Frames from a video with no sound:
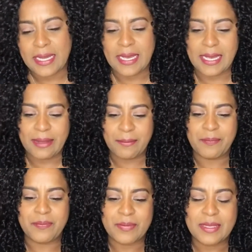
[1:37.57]

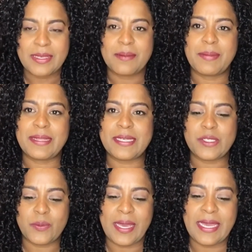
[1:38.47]
but
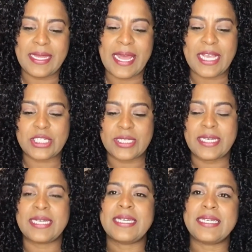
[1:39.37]
this way it
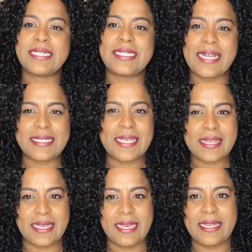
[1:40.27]
actually stays
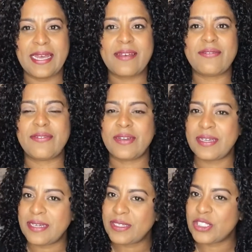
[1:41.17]
thick enough
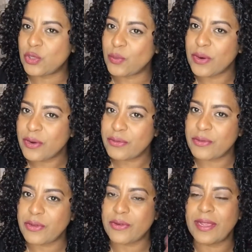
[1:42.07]
to work
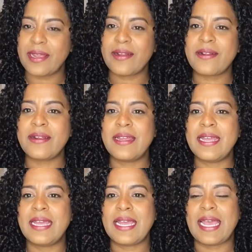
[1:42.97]
through your hair.
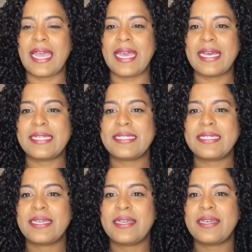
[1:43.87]
And
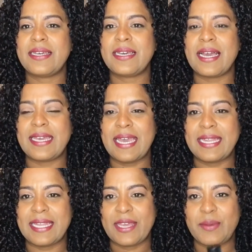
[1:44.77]

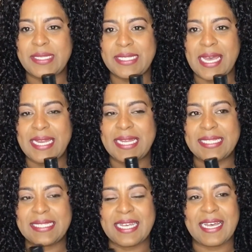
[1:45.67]
again, like we said,
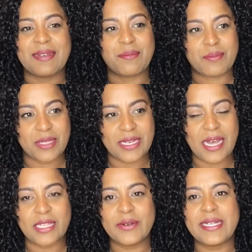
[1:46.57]
it's the
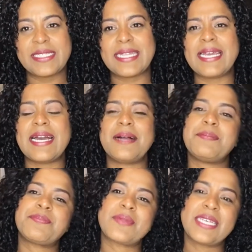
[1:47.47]
color, it's like
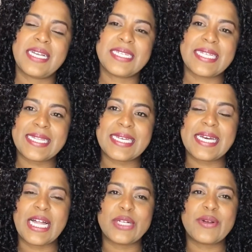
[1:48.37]
the
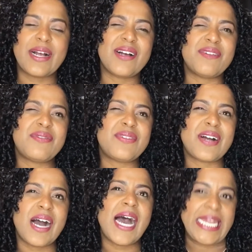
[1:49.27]
color of
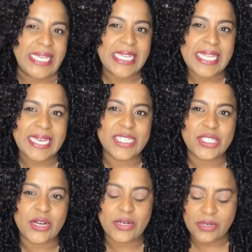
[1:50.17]
a honey, like a
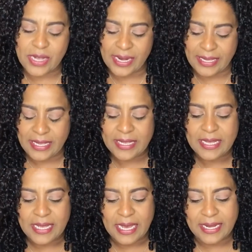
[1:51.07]
darker honey,
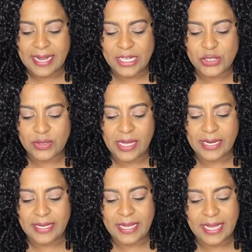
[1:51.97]
a natural
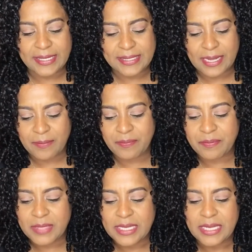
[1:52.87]
honey, and
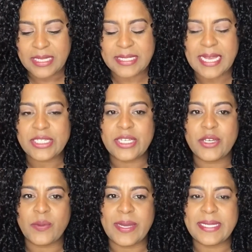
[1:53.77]
it's actually
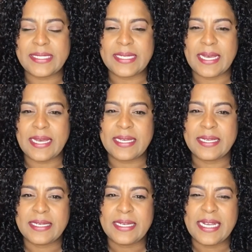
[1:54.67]
quite
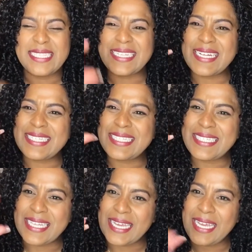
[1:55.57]
it's not
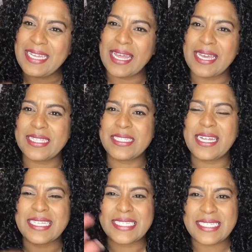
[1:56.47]
sticky, like it's
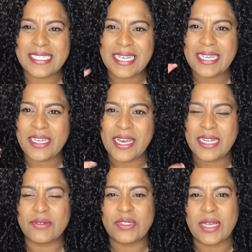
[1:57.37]
not a sticky
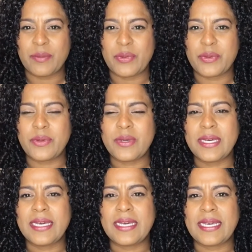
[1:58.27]
kind of shampoo.
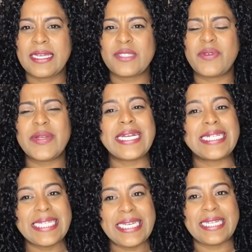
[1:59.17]
It's very
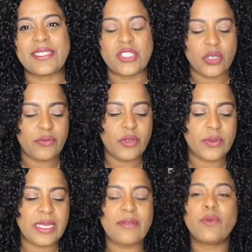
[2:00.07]
clean. So if you
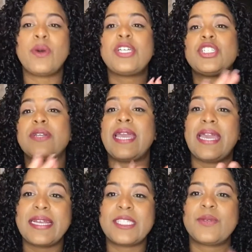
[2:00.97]
were to even wash your
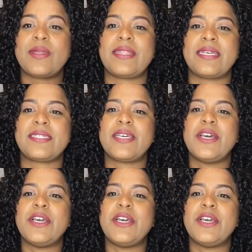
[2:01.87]
hands with this,